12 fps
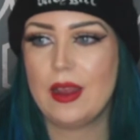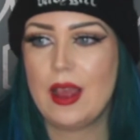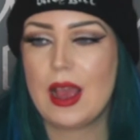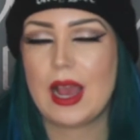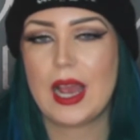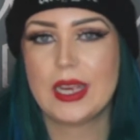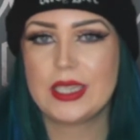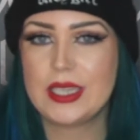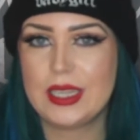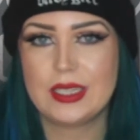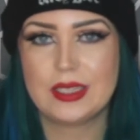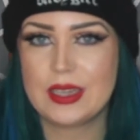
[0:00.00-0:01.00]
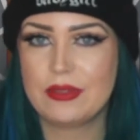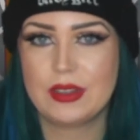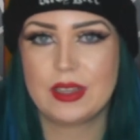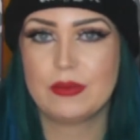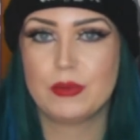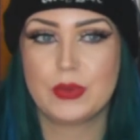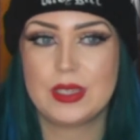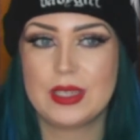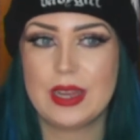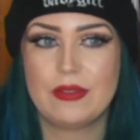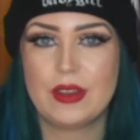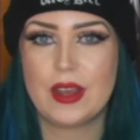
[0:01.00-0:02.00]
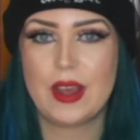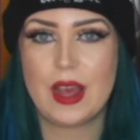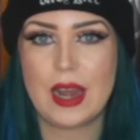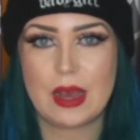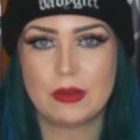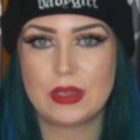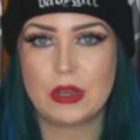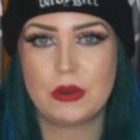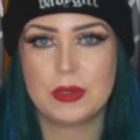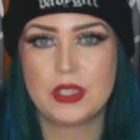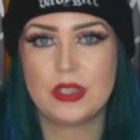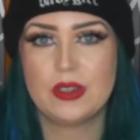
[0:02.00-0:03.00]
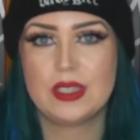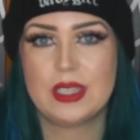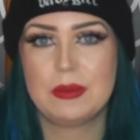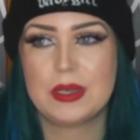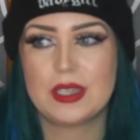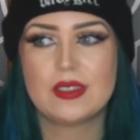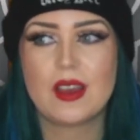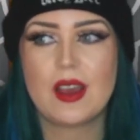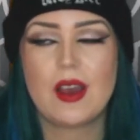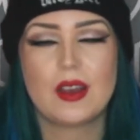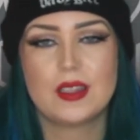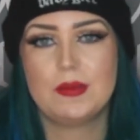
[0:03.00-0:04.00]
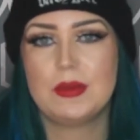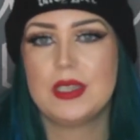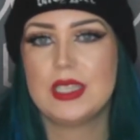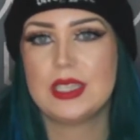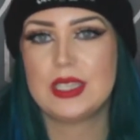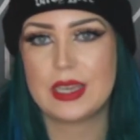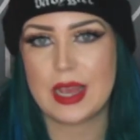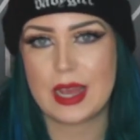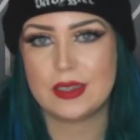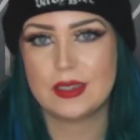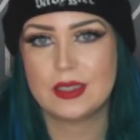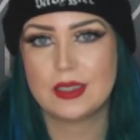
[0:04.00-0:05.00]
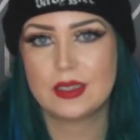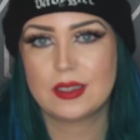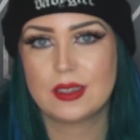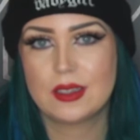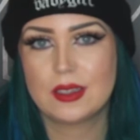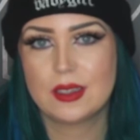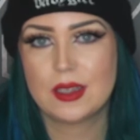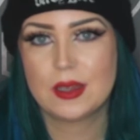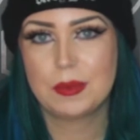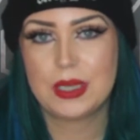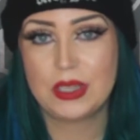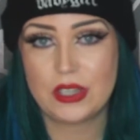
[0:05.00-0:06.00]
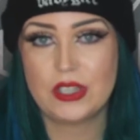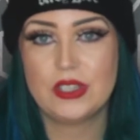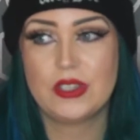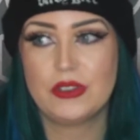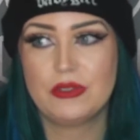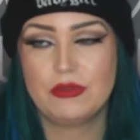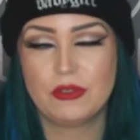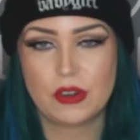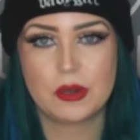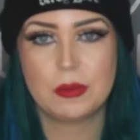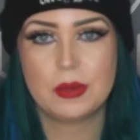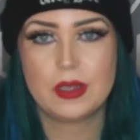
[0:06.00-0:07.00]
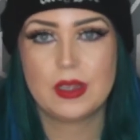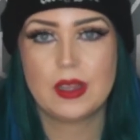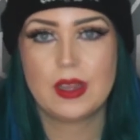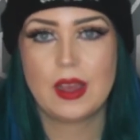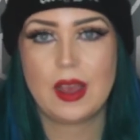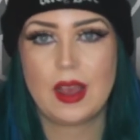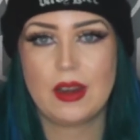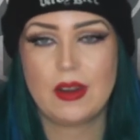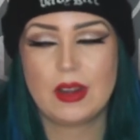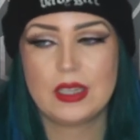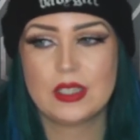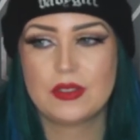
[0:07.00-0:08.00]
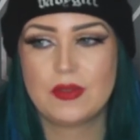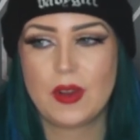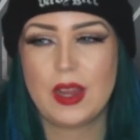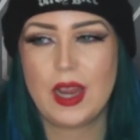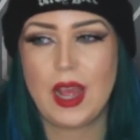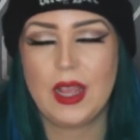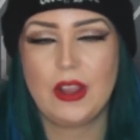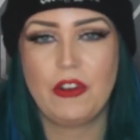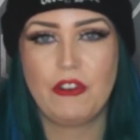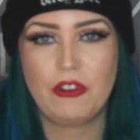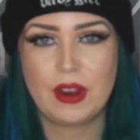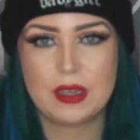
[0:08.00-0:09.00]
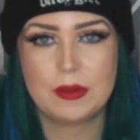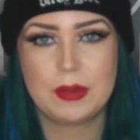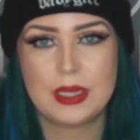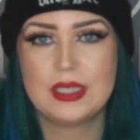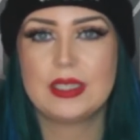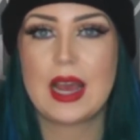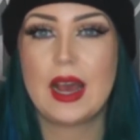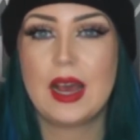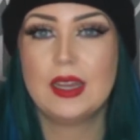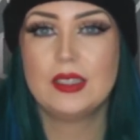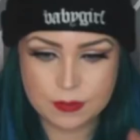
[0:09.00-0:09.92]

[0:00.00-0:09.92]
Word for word: Ashlee is never was never allowed that opportunity because her husband is dead because of Rob. And I just find that incredibly sad